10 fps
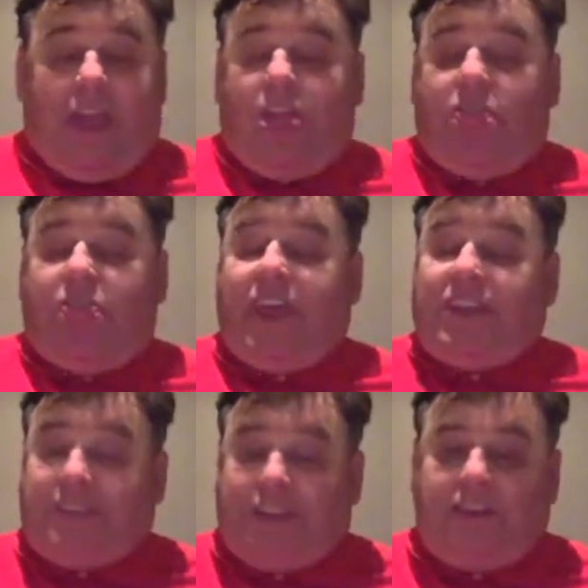They
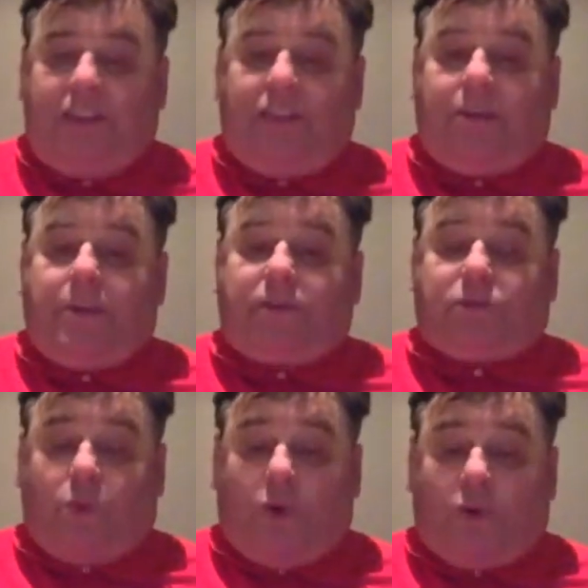did their best
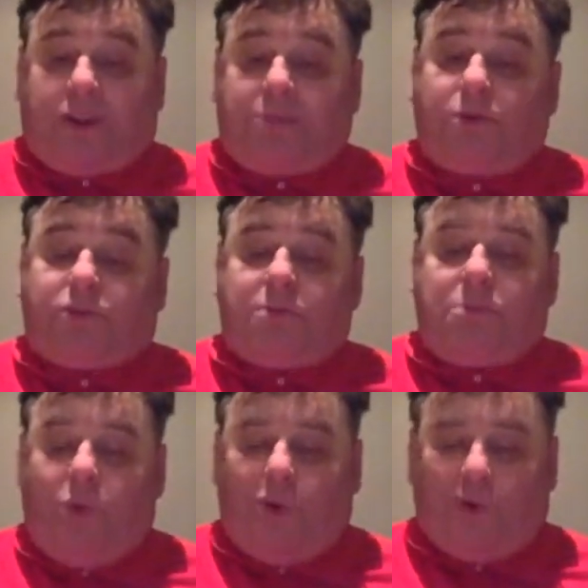work and most
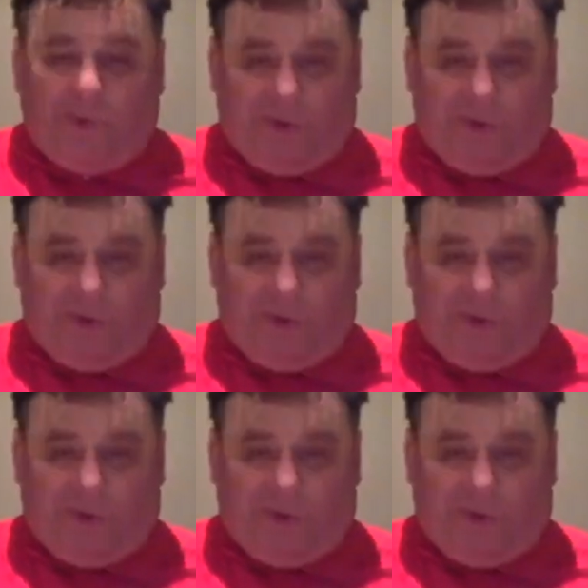important work